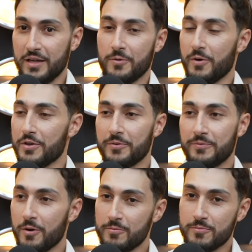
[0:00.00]
whether
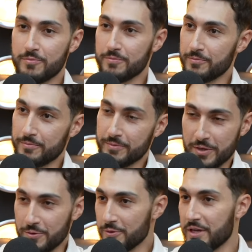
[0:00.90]
from
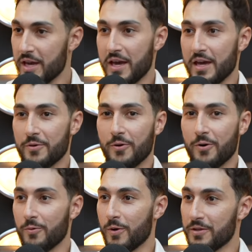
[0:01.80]
the UK
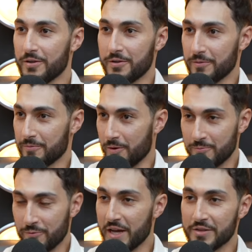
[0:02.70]
or whether from
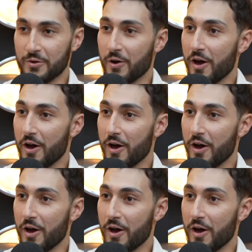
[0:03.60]
France long or list.